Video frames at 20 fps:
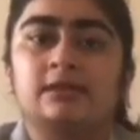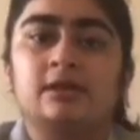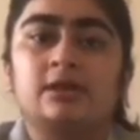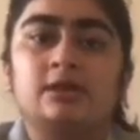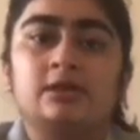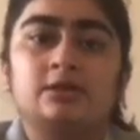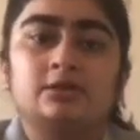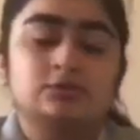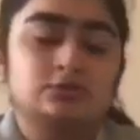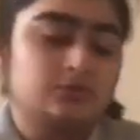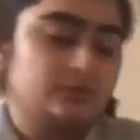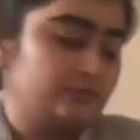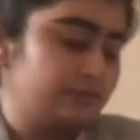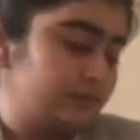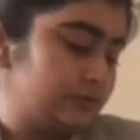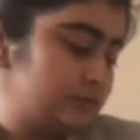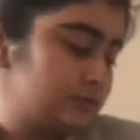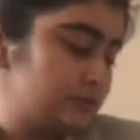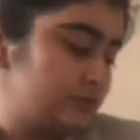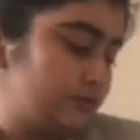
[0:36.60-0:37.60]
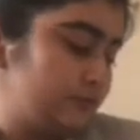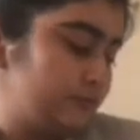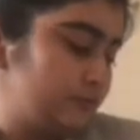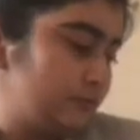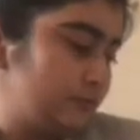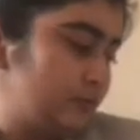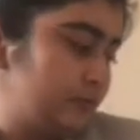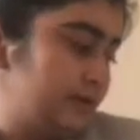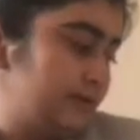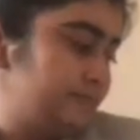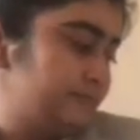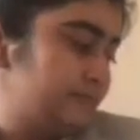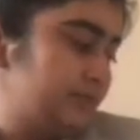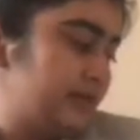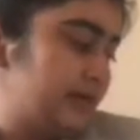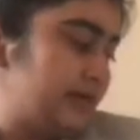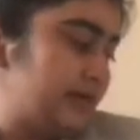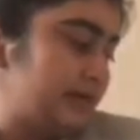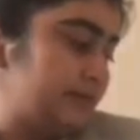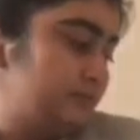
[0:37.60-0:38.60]
So first of all, I
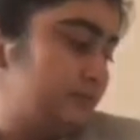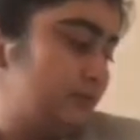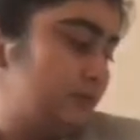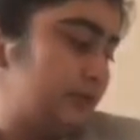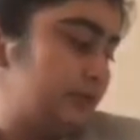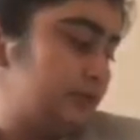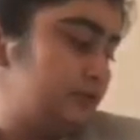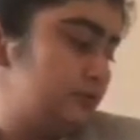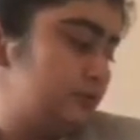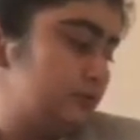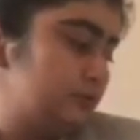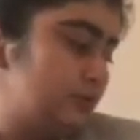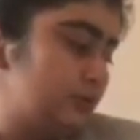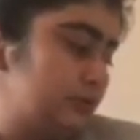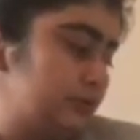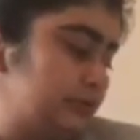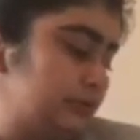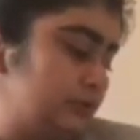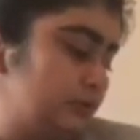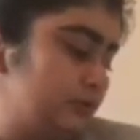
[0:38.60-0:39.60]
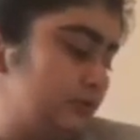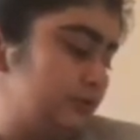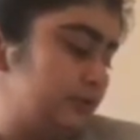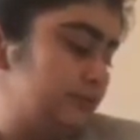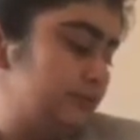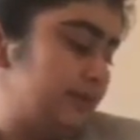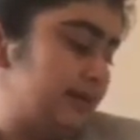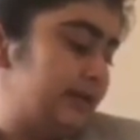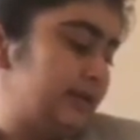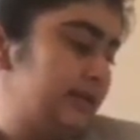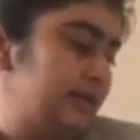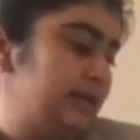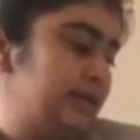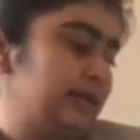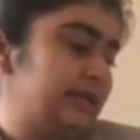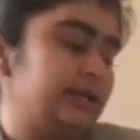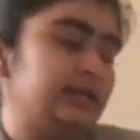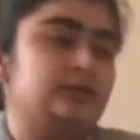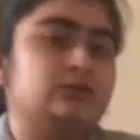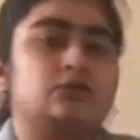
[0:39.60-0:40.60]
am going to continue with my
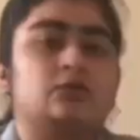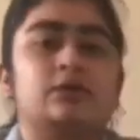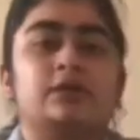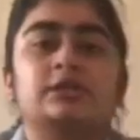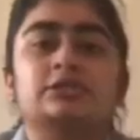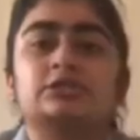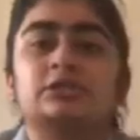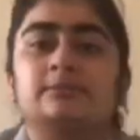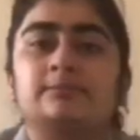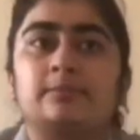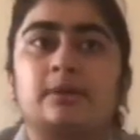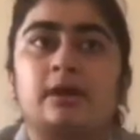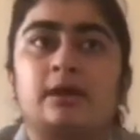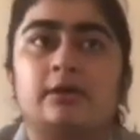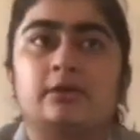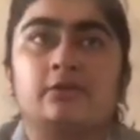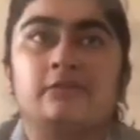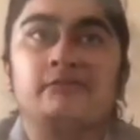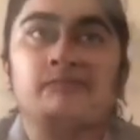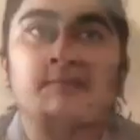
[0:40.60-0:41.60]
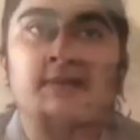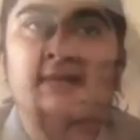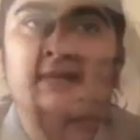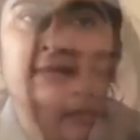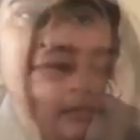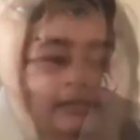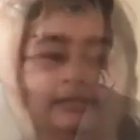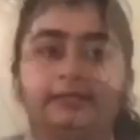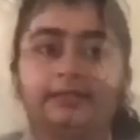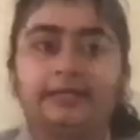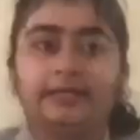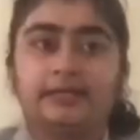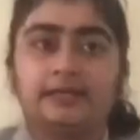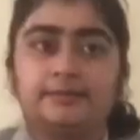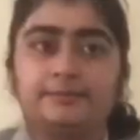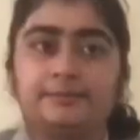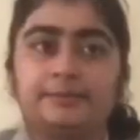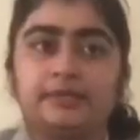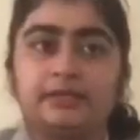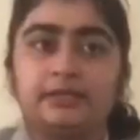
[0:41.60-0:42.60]
introduction part of my assignment. The
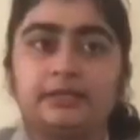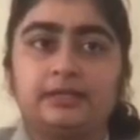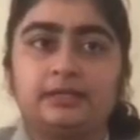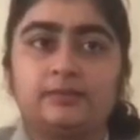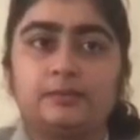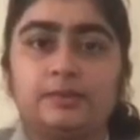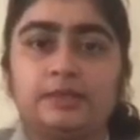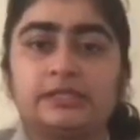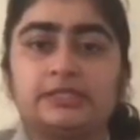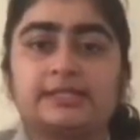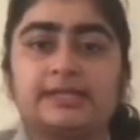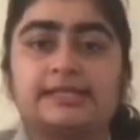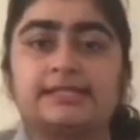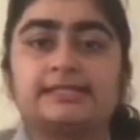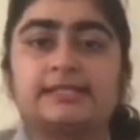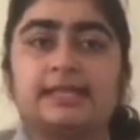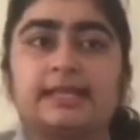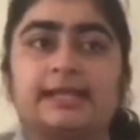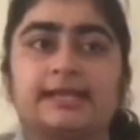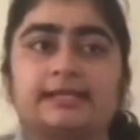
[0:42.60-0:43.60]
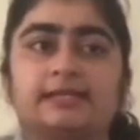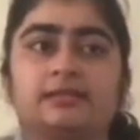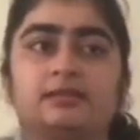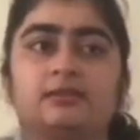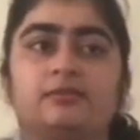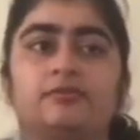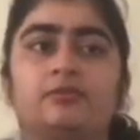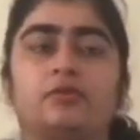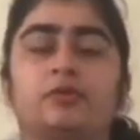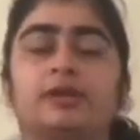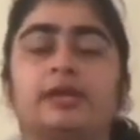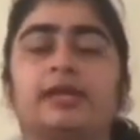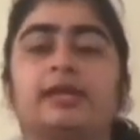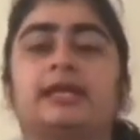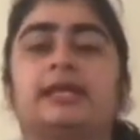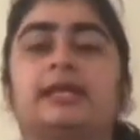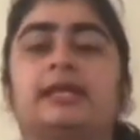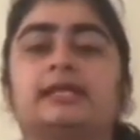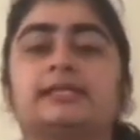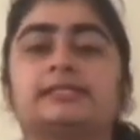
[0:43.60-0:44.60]
company which I selected for
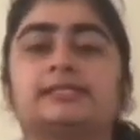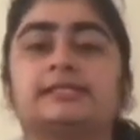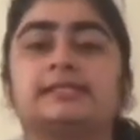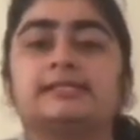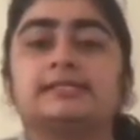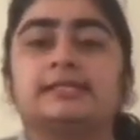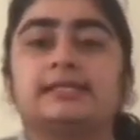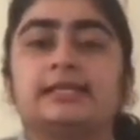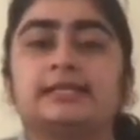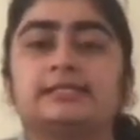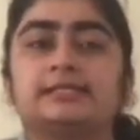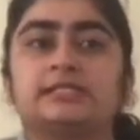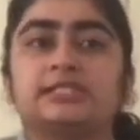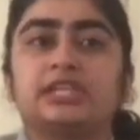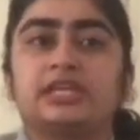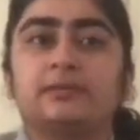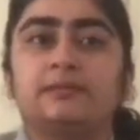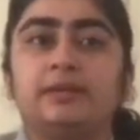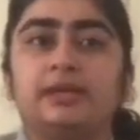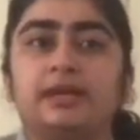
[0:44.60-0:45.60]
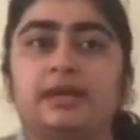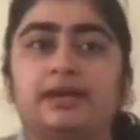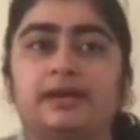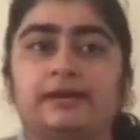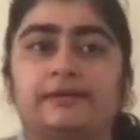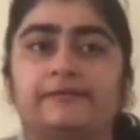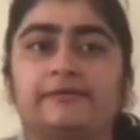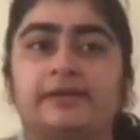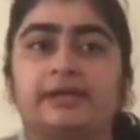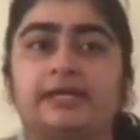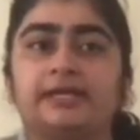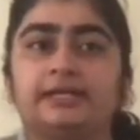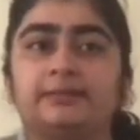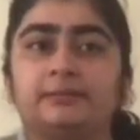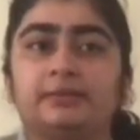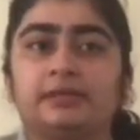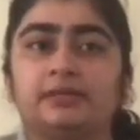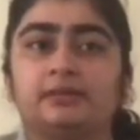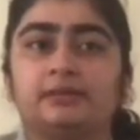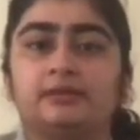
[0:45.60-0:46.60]
analysis is JB Hi-Fi
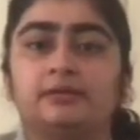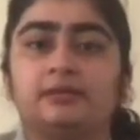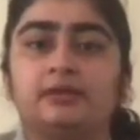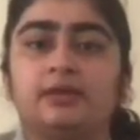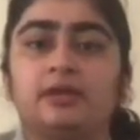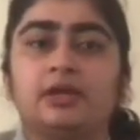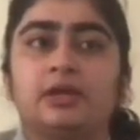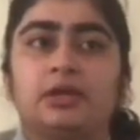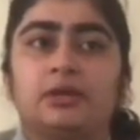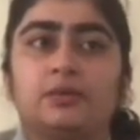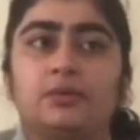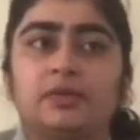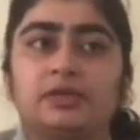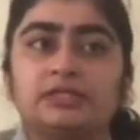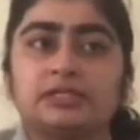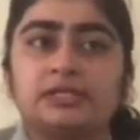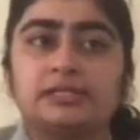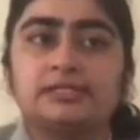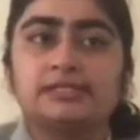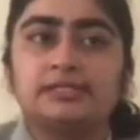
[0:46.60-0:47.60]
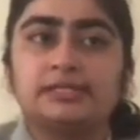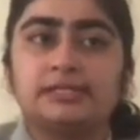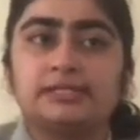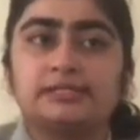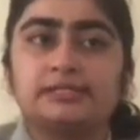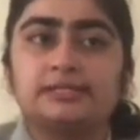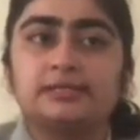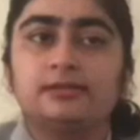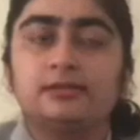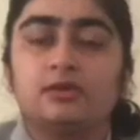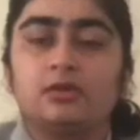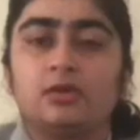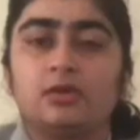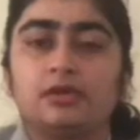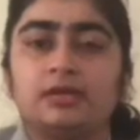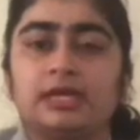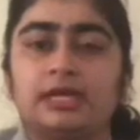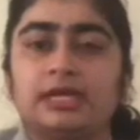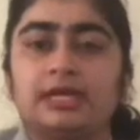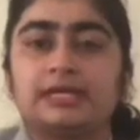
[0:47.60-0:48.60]
Limited, which is listed on
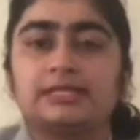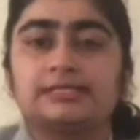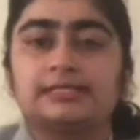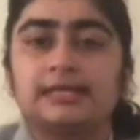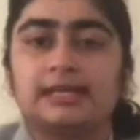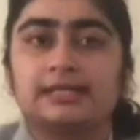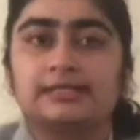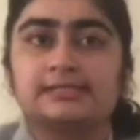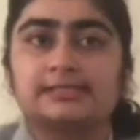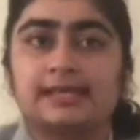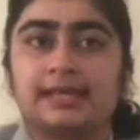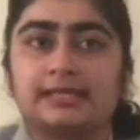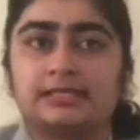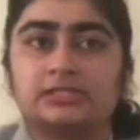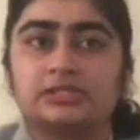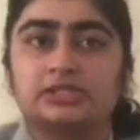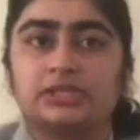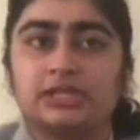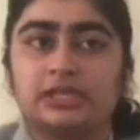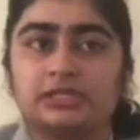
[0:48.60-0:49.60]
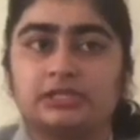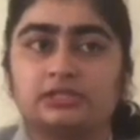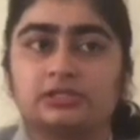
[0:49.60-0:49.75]
ASX exchange.